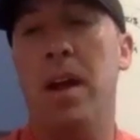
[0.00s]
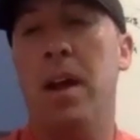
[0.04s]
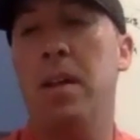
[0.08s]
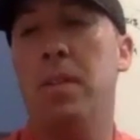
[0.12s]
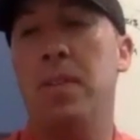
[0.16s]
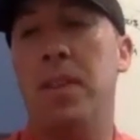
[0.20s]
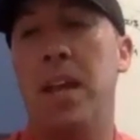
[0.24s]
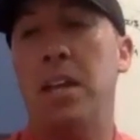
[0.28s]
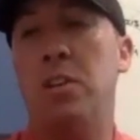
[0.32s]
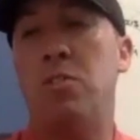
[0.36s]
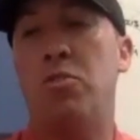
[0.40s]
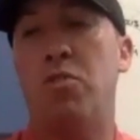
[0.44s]

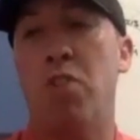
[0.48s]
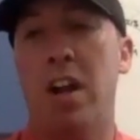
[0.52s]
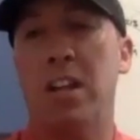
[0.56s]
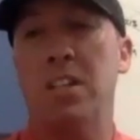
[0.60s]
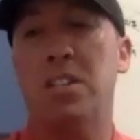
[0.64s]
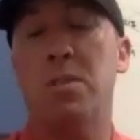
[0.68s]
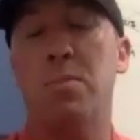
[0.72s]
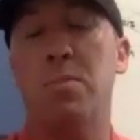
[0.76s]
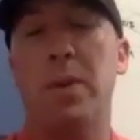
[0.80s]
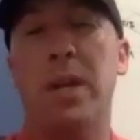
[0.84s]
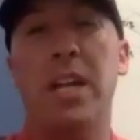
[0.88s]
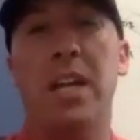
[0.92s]
they
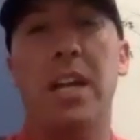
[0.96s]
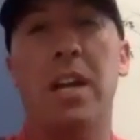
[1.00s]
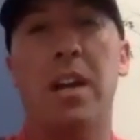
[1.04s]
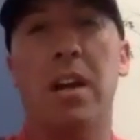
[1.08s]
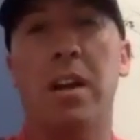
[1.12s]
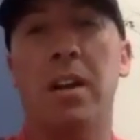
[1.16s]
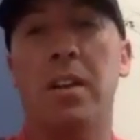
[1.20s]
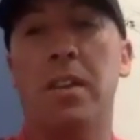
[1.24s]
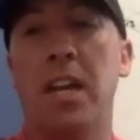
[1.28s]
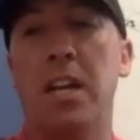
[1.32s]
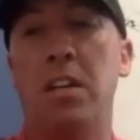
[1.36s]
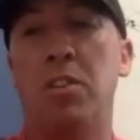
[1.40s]
trust me
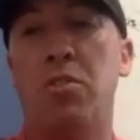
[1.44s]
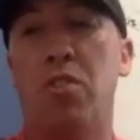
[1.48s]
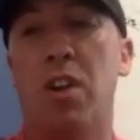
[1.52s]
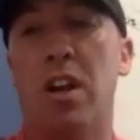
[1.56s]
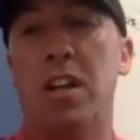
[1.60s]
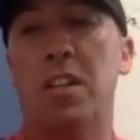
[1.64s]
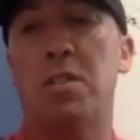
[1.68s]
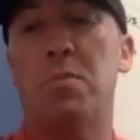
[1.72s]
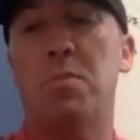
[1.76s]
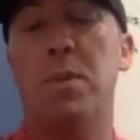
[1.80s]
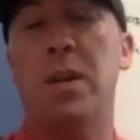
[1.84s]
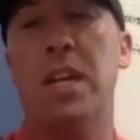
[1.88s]
here. They
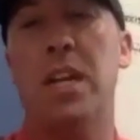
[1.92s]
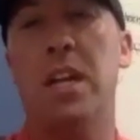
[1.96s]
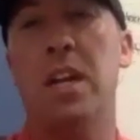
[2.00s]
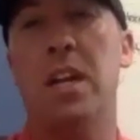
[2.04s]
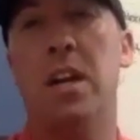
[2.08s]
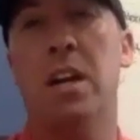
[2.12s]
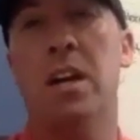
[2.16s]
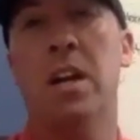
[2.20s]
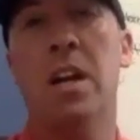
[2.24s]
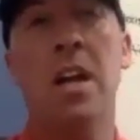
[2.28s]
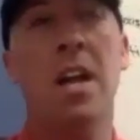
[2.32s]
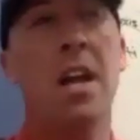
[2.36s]
trust me
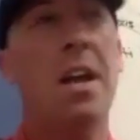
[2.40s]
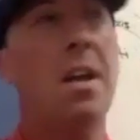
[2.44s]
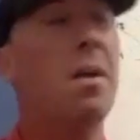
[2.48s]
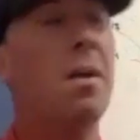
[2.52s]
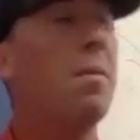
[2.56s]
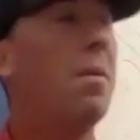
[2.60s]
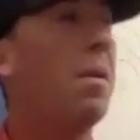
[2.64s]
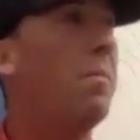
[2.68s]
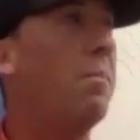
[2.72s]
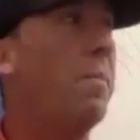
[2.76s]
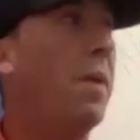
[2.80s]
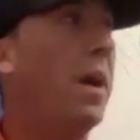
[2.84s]
here.
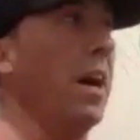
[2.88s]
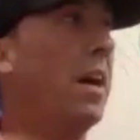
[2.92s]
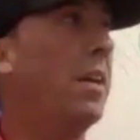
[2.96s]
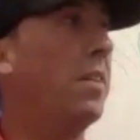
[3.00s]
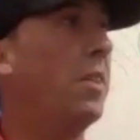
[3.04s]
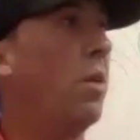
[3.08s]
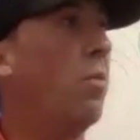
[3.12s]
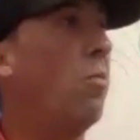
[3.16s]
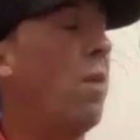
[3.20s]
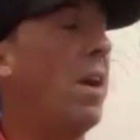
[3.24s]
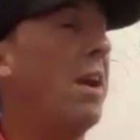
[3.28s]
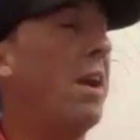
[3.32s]

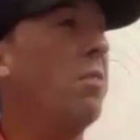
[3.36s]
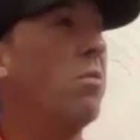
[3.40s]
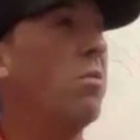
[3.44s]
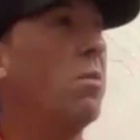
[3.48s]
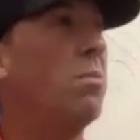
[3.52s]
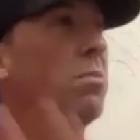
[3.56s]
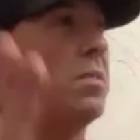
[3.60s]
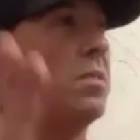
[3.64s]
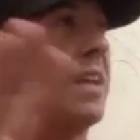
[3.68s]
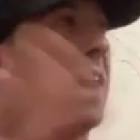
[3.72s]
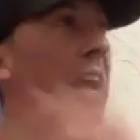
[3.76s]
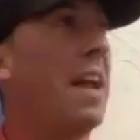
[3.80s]
The weight
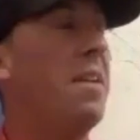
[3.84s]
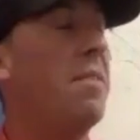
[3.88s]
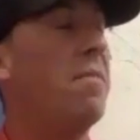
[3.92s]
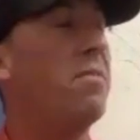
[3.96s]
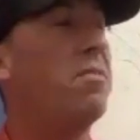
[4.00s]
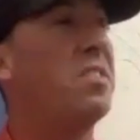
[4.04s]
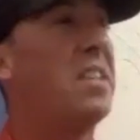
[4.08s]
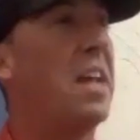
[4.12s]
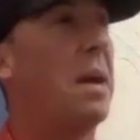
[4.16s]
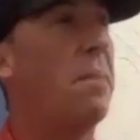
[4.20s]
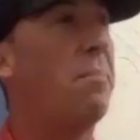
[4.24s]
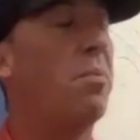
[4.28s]
room's kind of
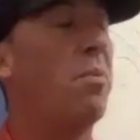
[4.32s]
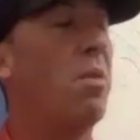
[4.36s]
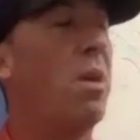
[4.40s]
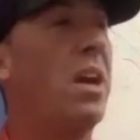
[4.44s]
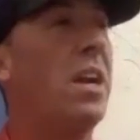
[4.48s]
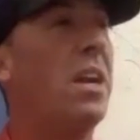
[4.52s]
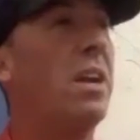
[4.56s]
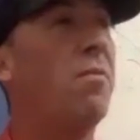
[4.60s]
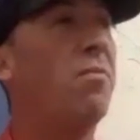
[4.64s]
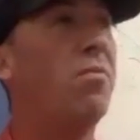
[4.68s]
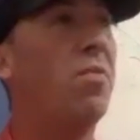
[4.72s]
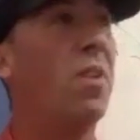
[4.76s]

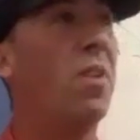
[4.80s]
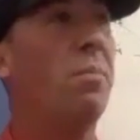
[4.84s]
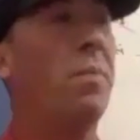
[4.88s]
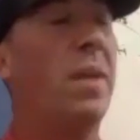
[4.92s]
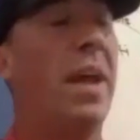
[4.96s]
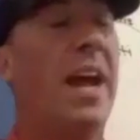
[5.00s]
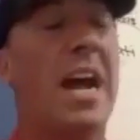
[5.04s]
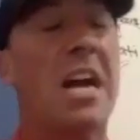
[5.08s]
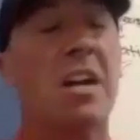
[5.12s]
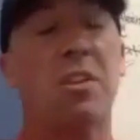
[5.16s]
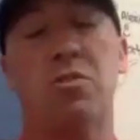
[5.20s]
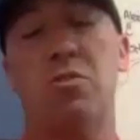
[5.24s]
separated from the
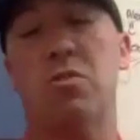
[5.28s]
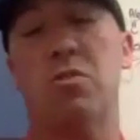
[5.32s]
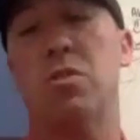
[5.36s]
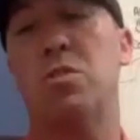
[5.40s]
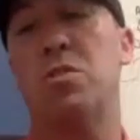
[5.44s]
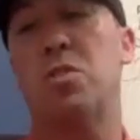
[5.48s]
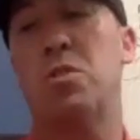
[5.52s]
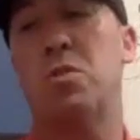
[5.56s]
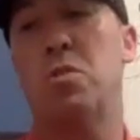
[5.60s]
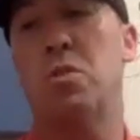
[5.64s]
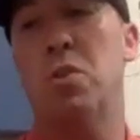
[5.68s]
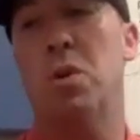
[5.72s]
actual
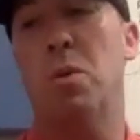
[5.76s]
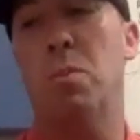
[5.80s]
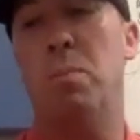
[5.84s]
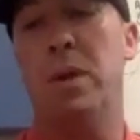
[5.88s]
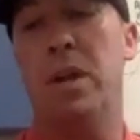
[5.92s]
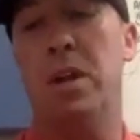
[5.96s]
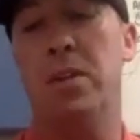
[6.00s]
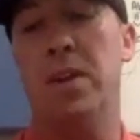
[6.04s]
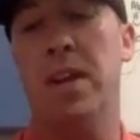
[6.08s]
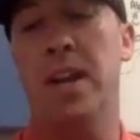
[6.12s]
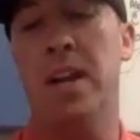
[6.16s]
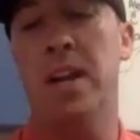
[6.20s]
school
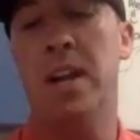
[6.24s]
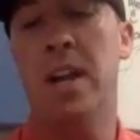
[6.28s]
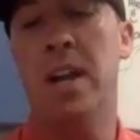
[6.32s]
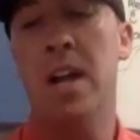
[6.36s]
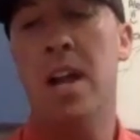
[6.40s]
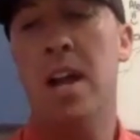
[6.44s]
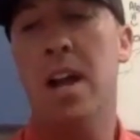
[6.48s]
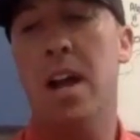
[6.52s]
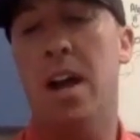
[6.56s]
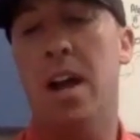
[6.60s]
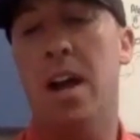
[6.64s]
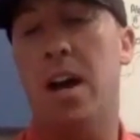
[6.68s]
building.
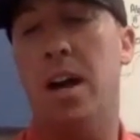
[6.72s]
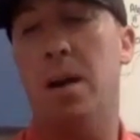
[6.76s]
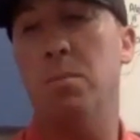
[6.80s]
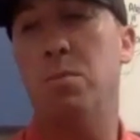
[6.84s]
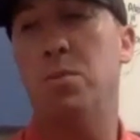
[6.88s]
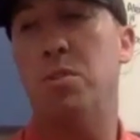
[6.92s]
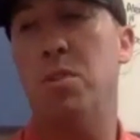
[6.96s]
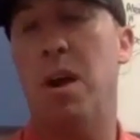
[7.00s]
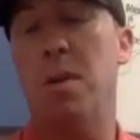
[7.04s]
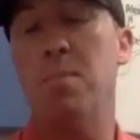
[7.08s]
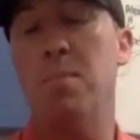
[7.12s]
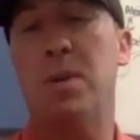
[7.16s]

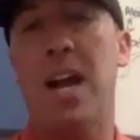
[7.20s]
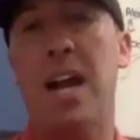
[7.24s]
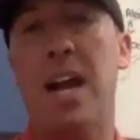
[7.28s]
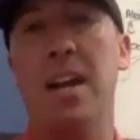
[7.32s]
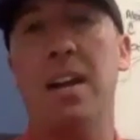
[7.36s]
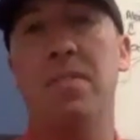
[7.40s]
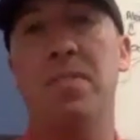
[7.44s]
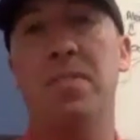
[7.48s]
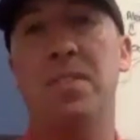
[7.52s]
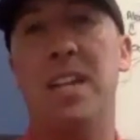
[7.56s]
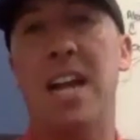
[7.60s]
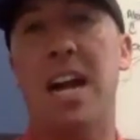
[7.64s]
So I'm kind
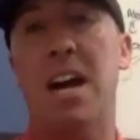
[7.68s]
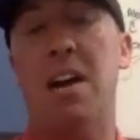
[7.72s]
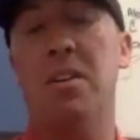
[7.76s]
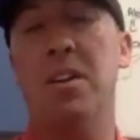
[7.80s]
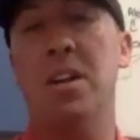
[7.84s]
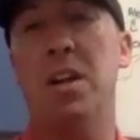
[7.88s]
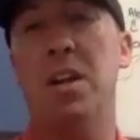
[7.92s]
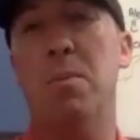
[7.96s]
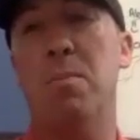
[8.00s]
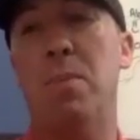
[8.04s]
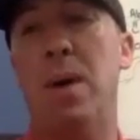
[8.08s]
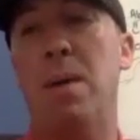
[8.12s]
of down
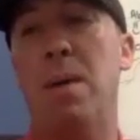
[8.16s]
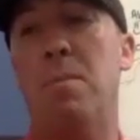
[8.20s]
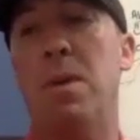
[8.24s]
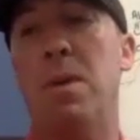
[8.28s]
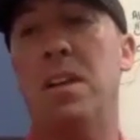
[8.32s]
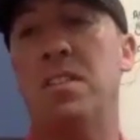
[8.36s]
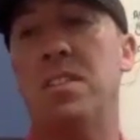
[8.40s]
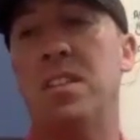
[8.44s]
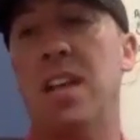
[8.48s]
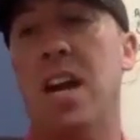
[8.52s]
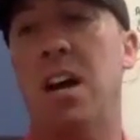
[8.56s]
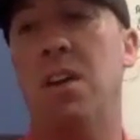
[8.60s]
here by
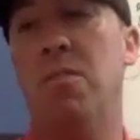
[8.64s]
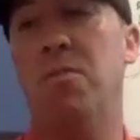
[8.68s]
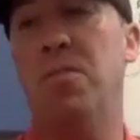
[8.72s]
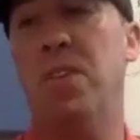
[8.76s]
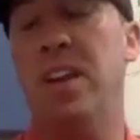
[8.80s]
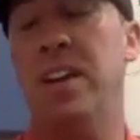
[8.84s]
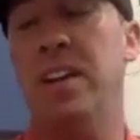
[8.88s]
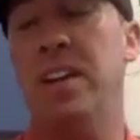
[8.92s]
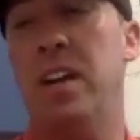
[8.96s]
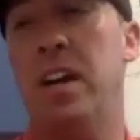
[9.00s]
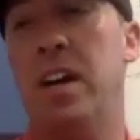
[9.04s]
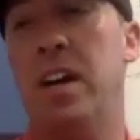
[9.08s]
myself, and